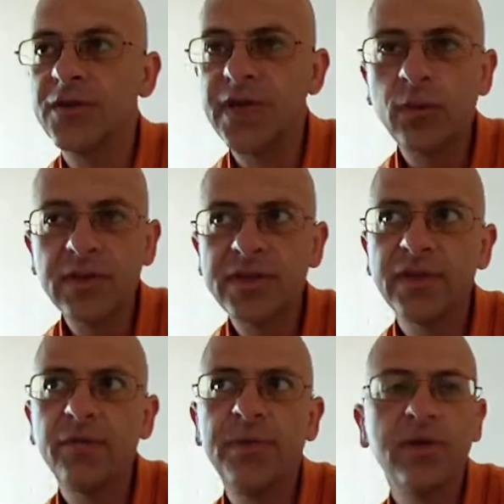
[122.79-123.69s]
sequence
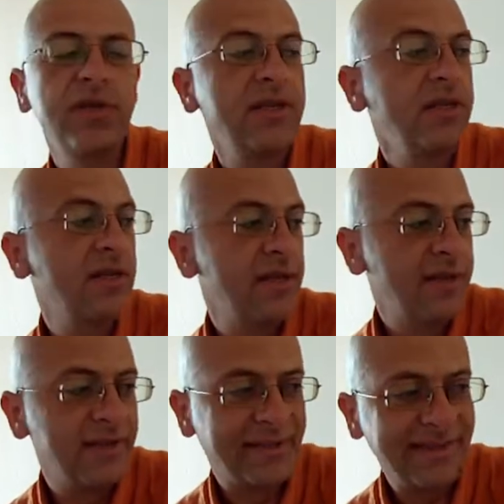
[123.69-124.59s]
of building,
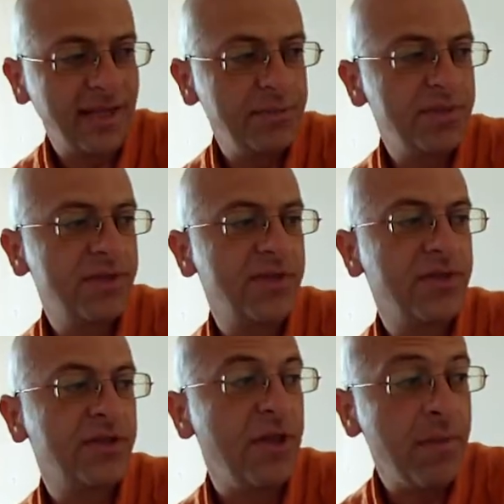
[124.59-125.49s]
the types,
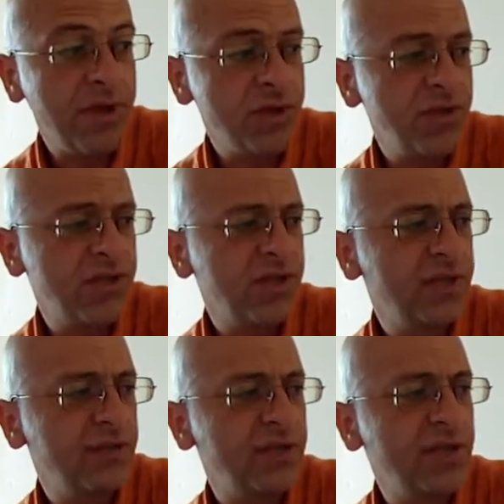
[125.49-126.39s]
the dimensions
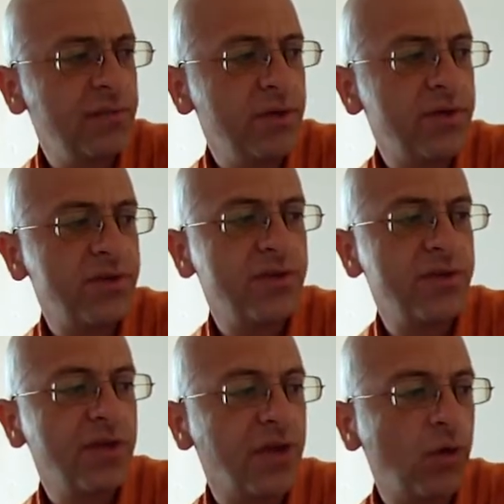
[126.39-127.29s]
of the timbers,
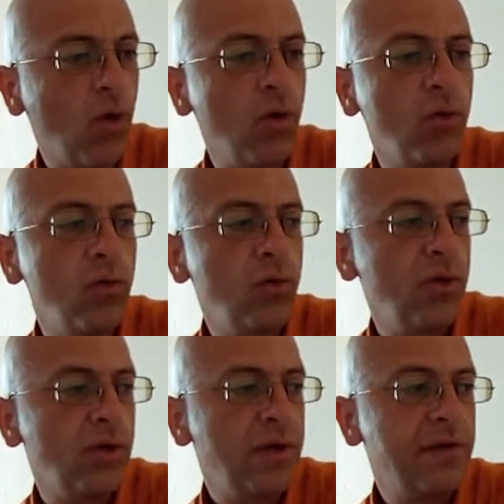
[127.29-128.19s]
the whole
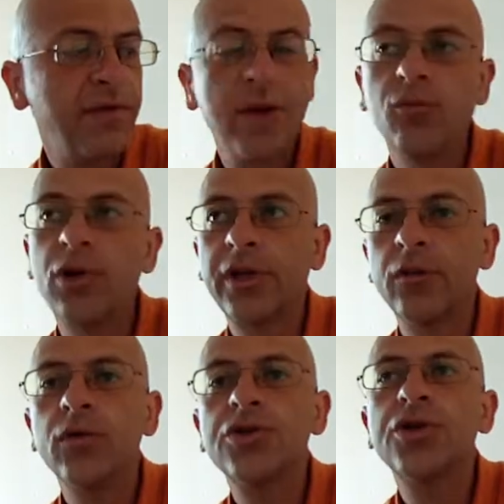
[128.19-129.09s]
framework
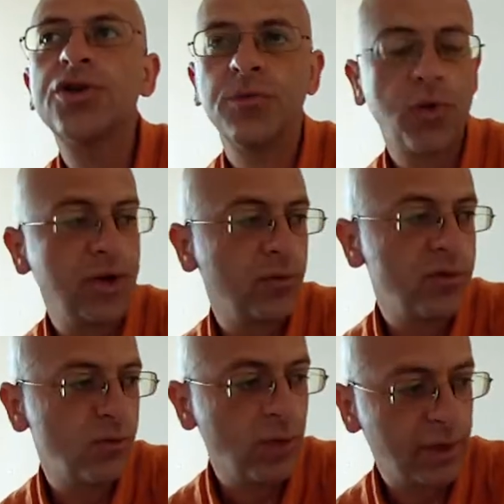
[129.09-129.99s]
in which the shipwright
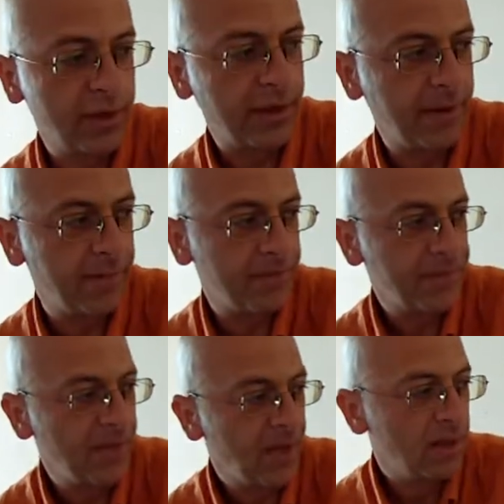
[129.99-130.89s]
was working.
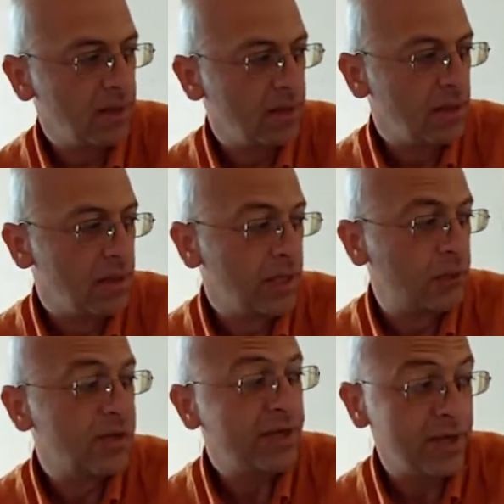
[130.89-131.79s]
It
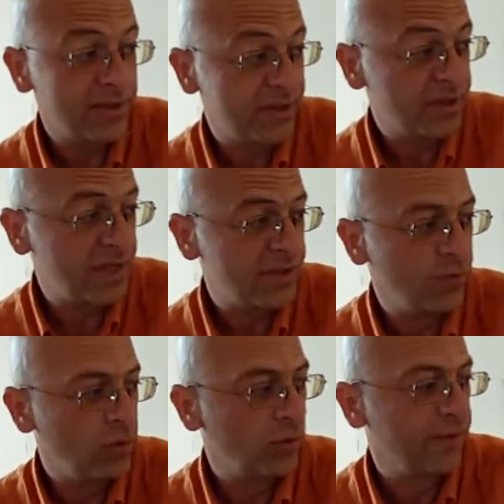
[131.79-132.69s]
was tried
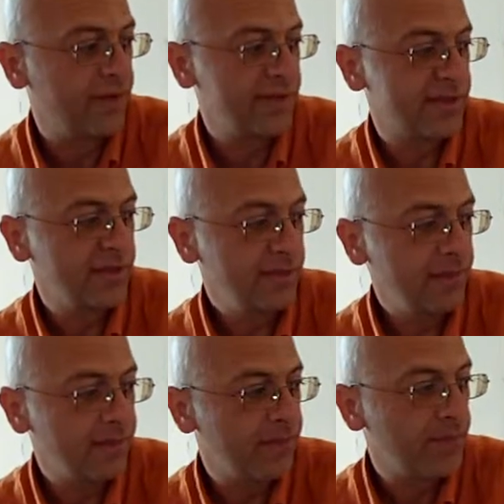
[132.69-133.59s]
successfully on Vasa,
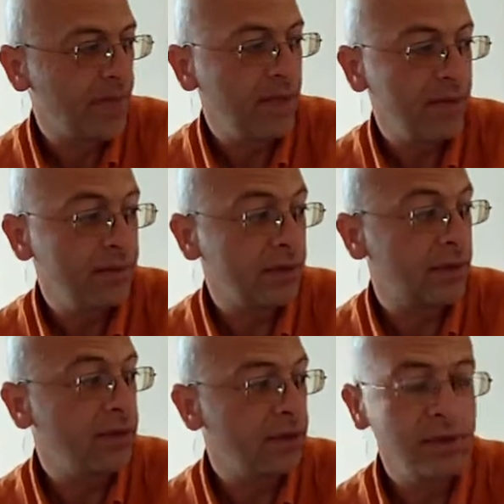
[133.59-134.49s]
and
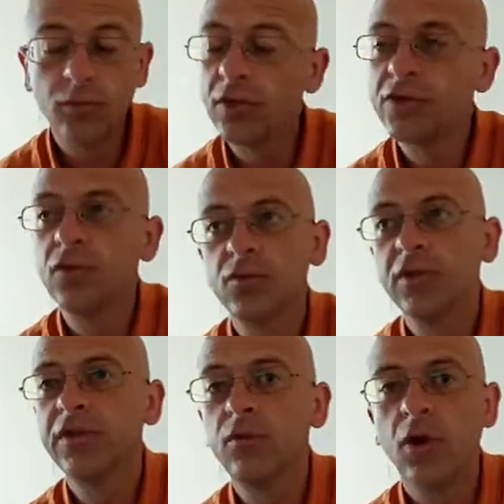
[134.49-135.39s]
clearly it works also
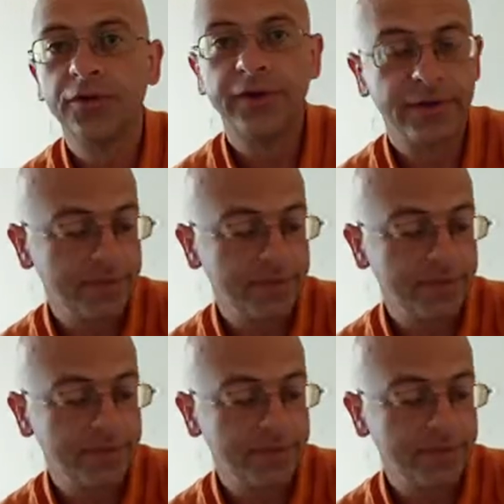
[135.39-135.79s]
underwater.